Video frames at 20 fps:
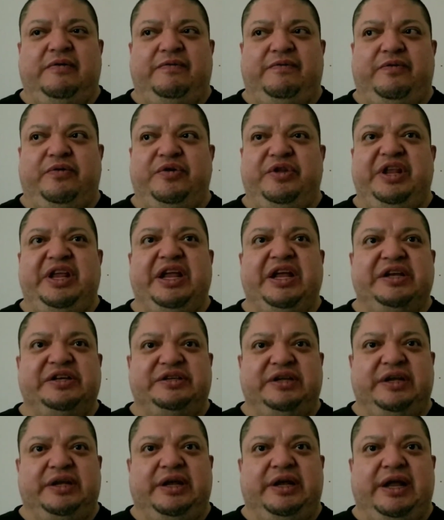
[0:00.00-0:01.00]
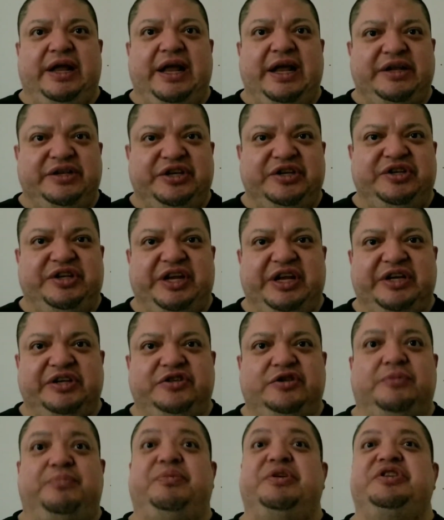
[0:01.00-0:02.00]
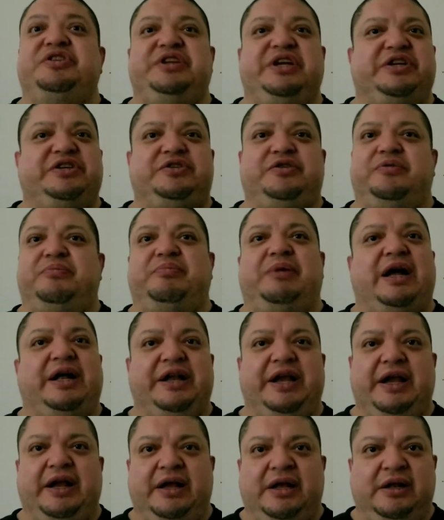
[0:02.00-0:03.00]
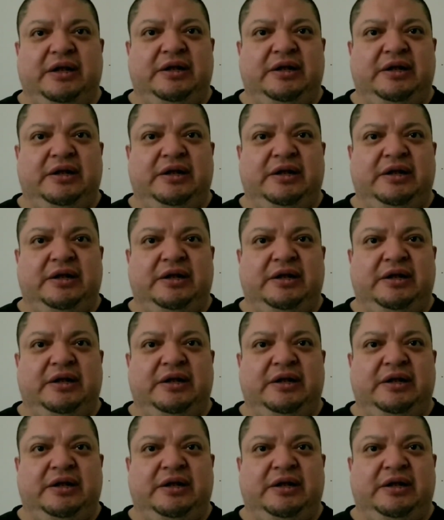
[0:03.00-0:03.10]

for these entities to possess their body.